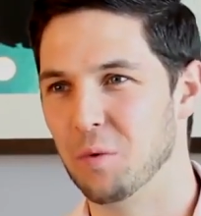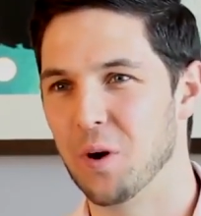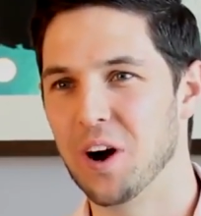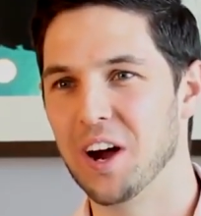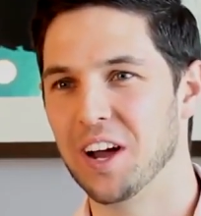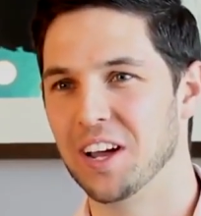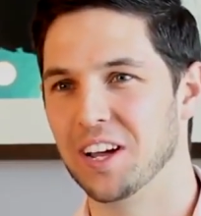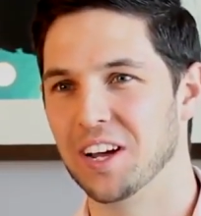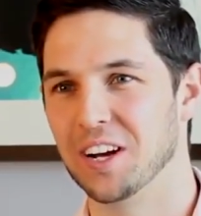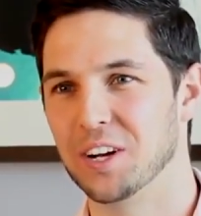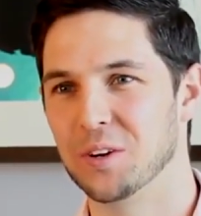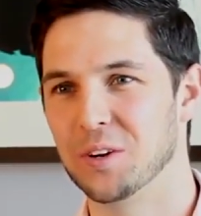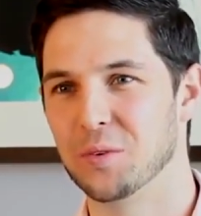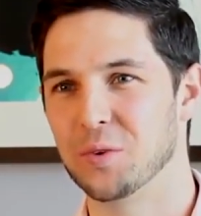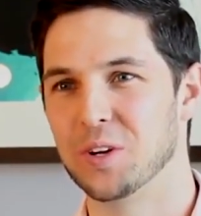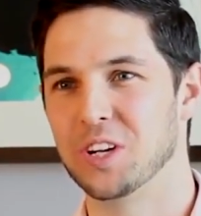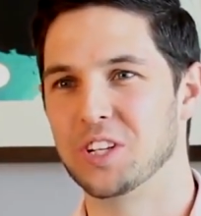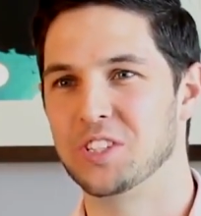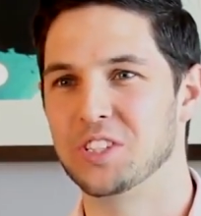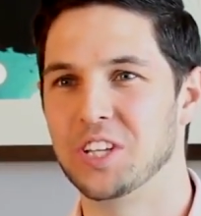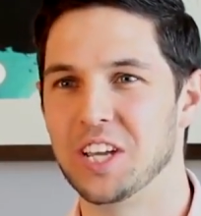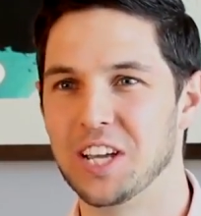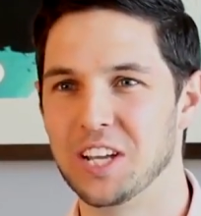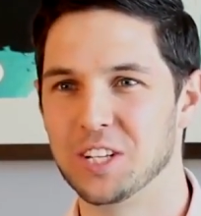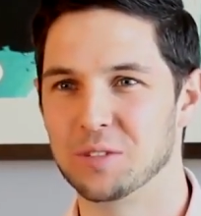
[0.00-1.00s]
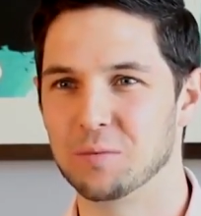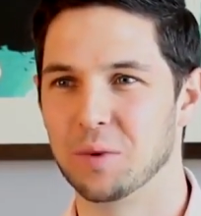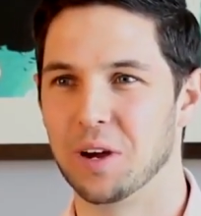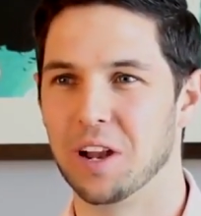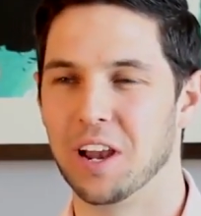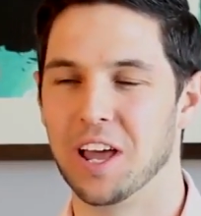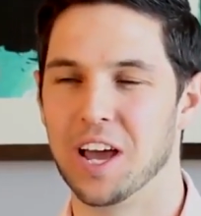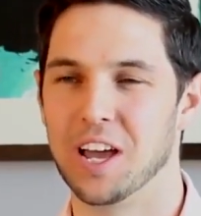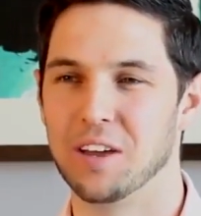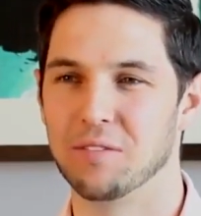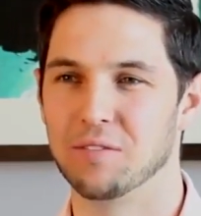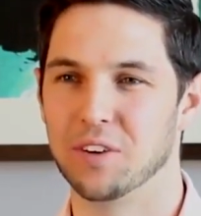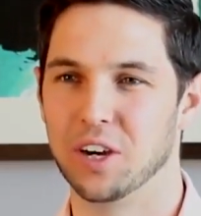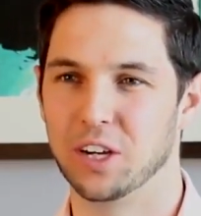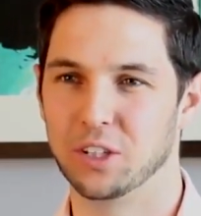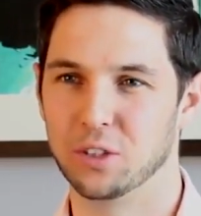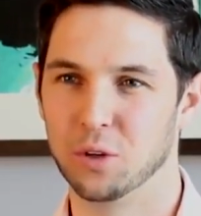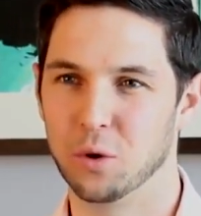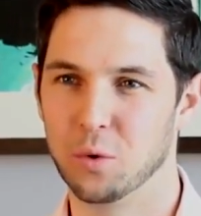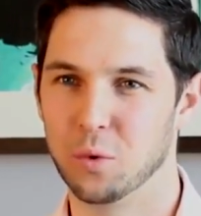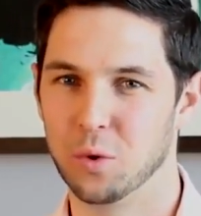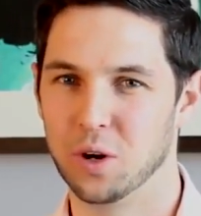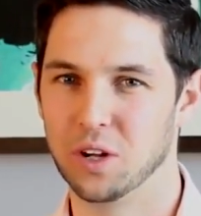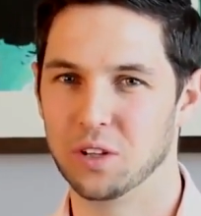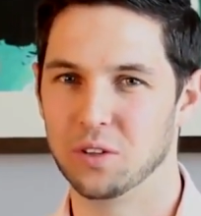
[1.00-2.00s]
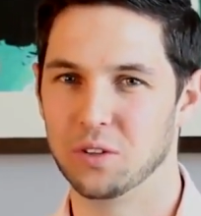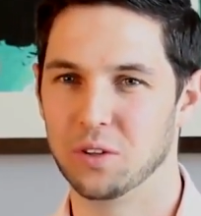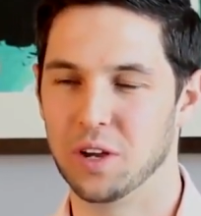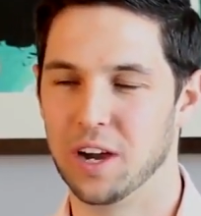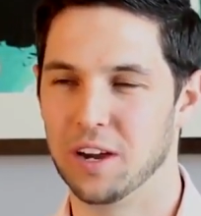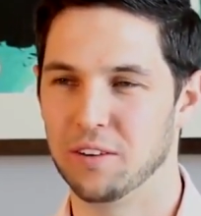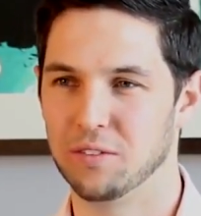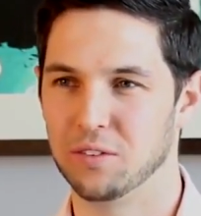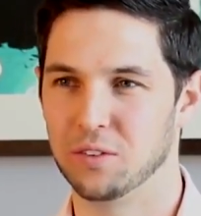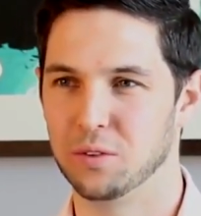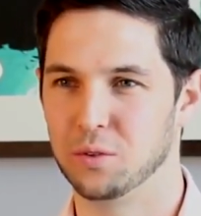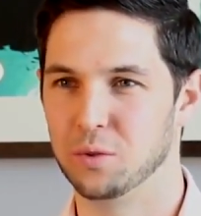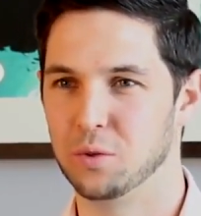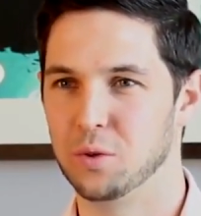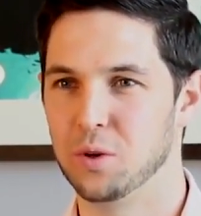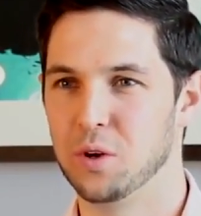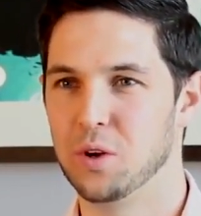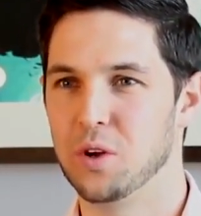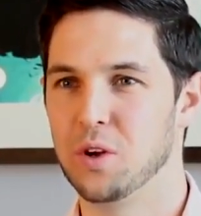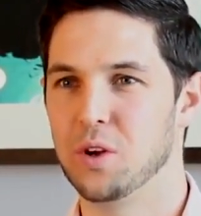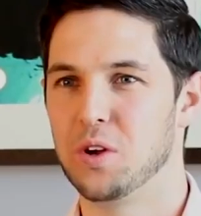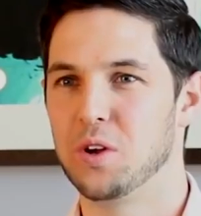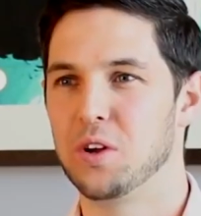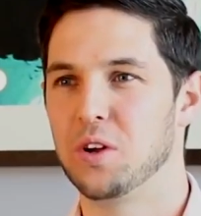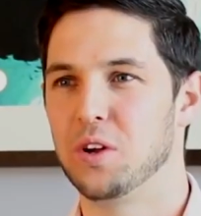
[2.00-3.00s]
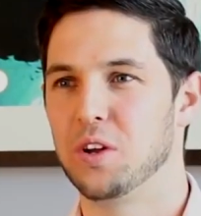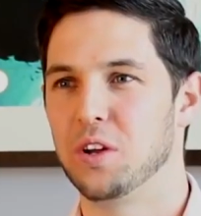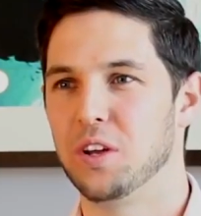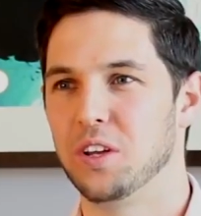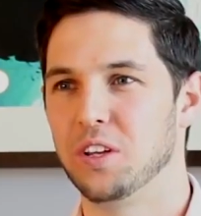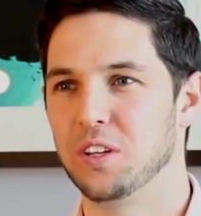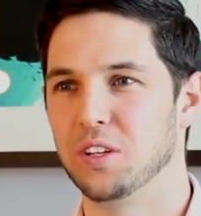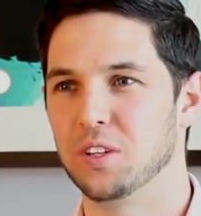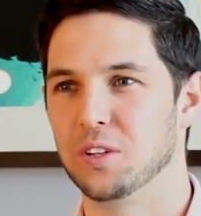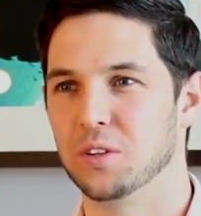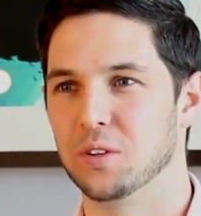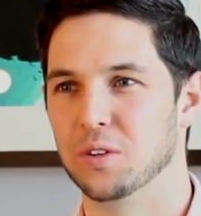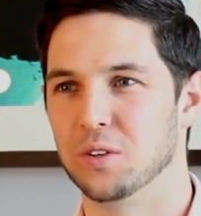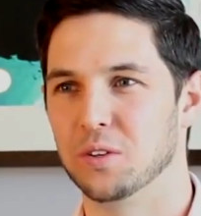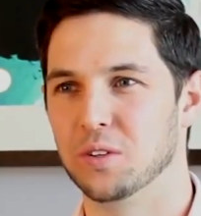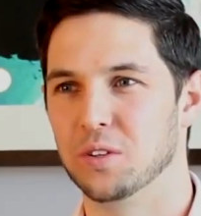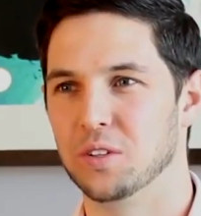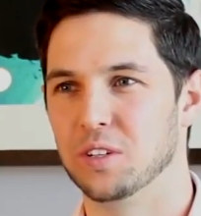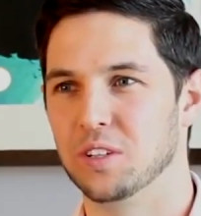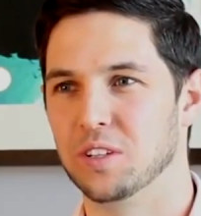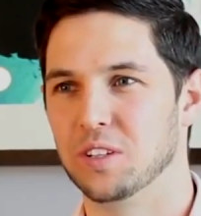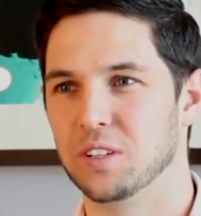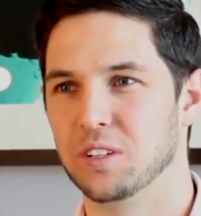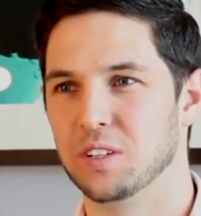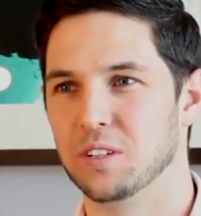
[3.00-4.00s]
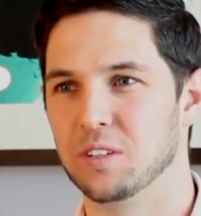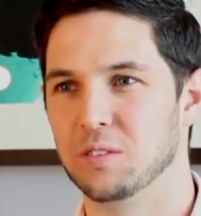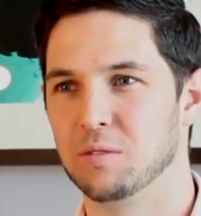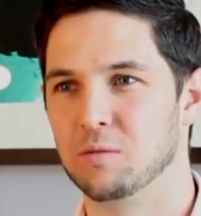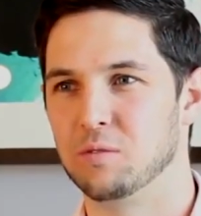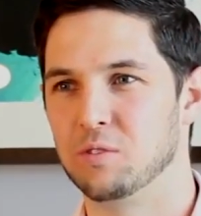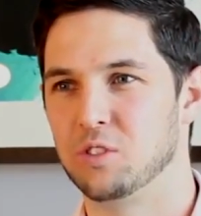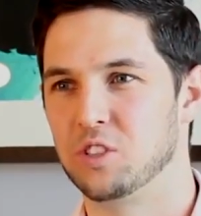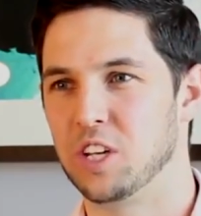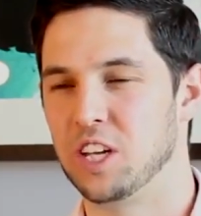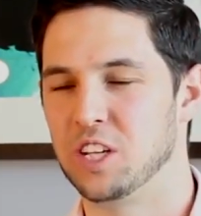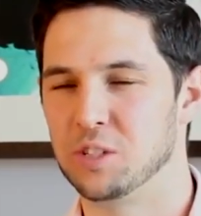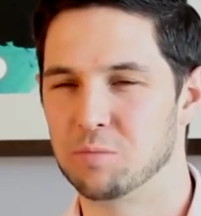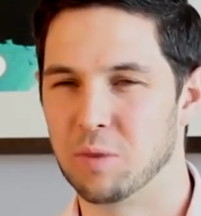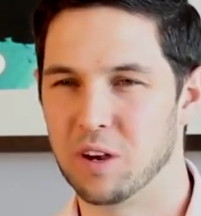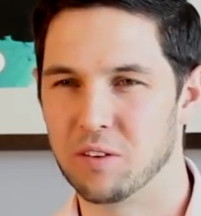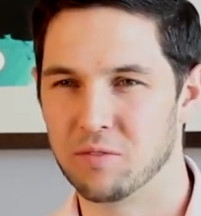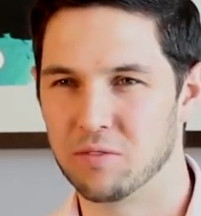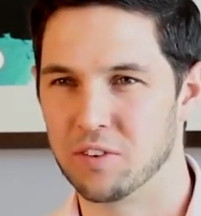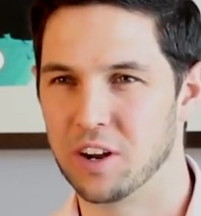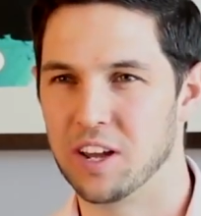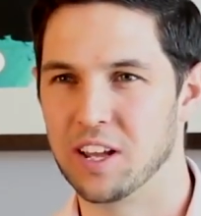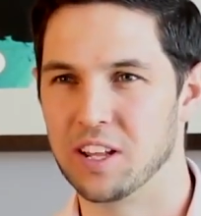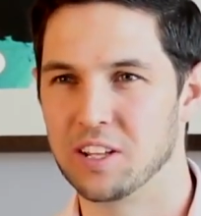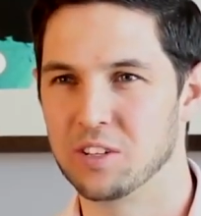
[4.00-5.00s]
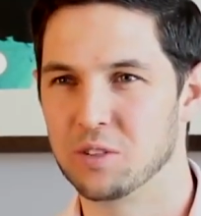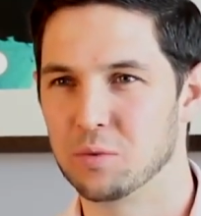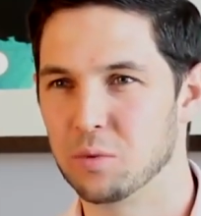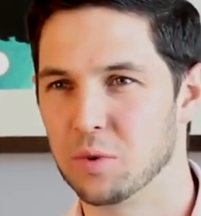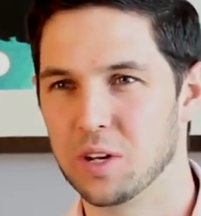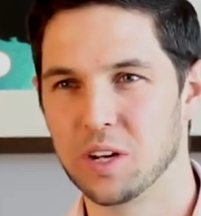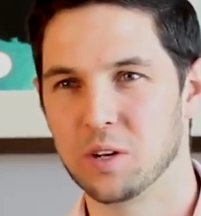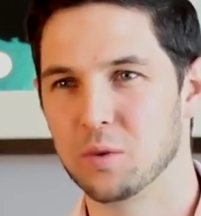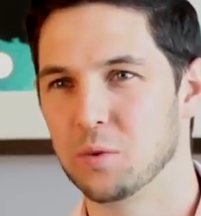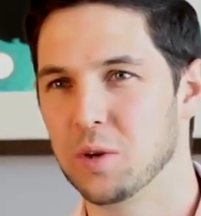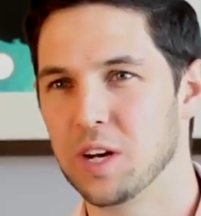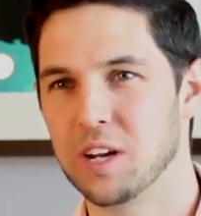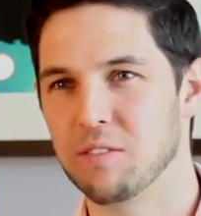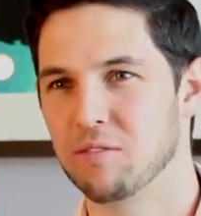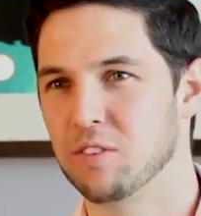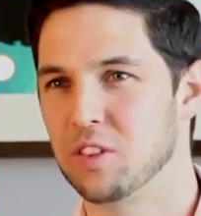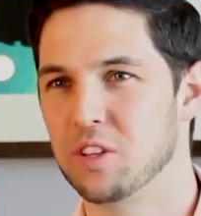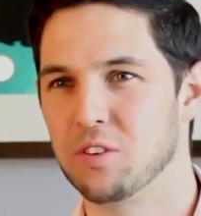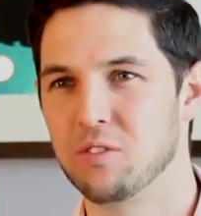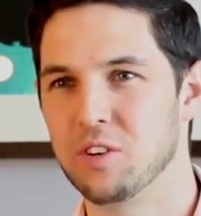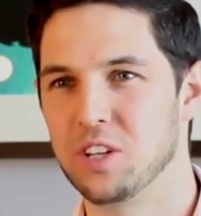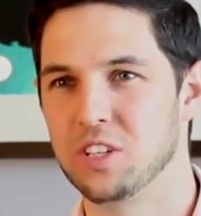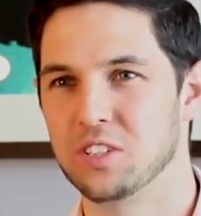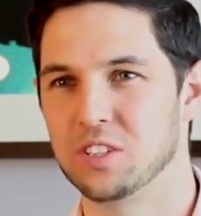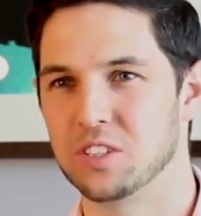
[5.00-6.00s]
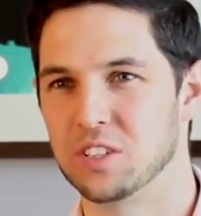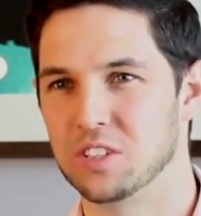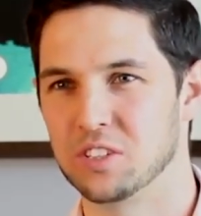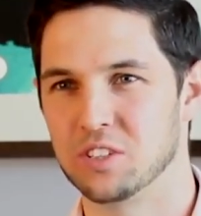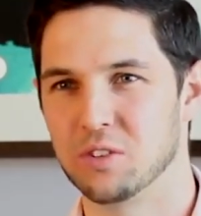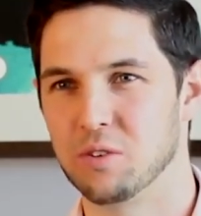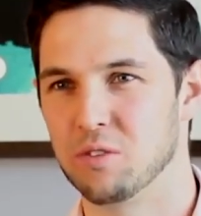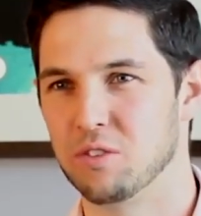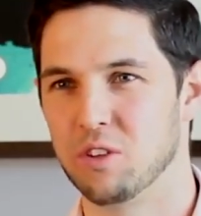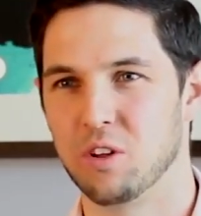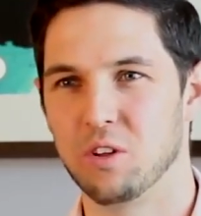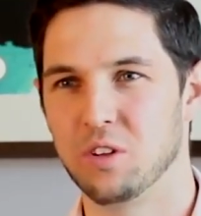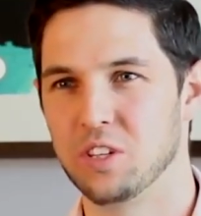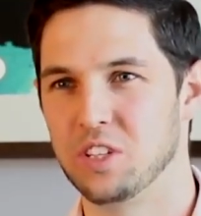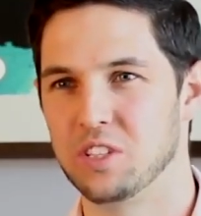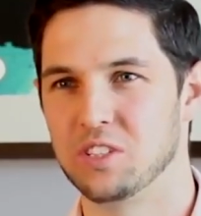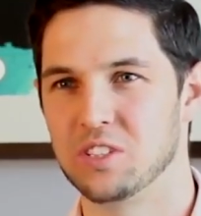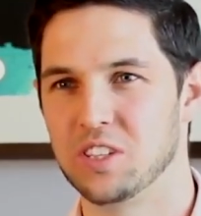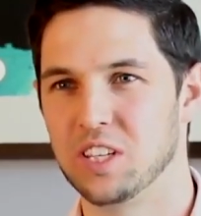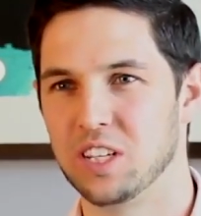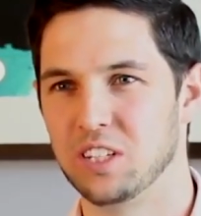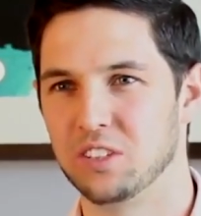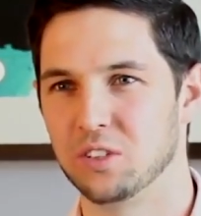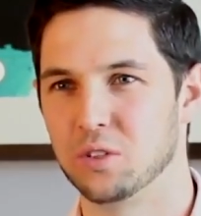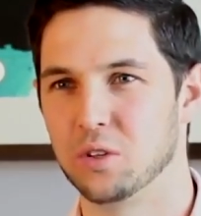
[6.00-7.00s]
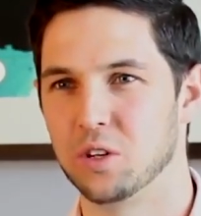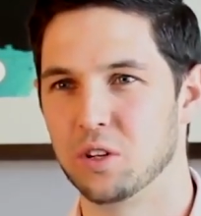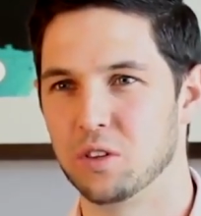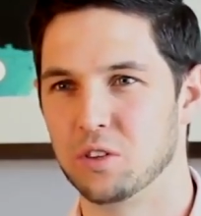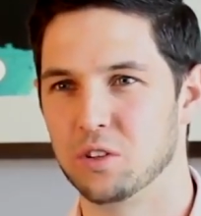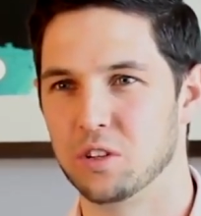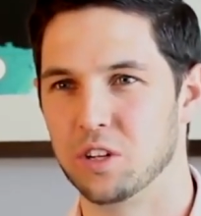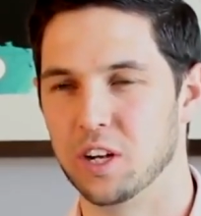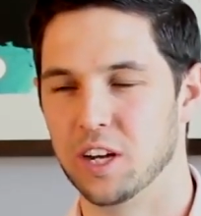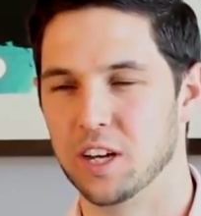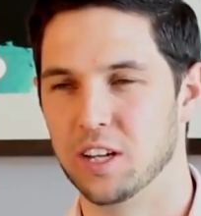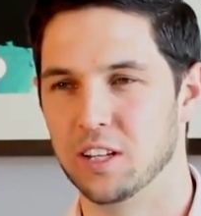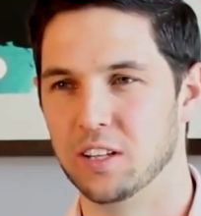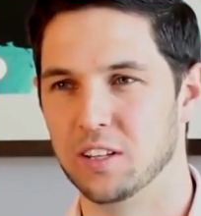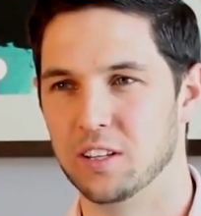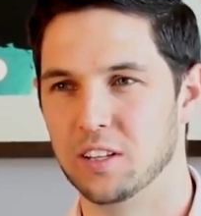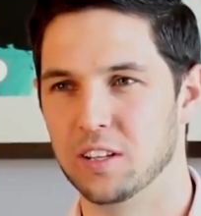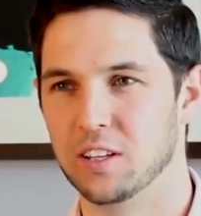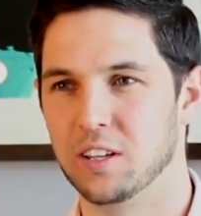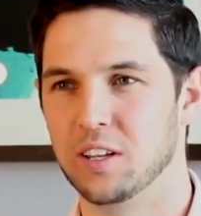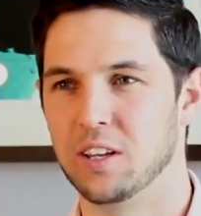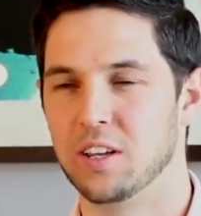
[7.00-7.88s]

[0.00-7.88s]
why? I don't want to change my life. I don't want to have to, you know, change my friends. Whatever the reason, there's all these things going through your head.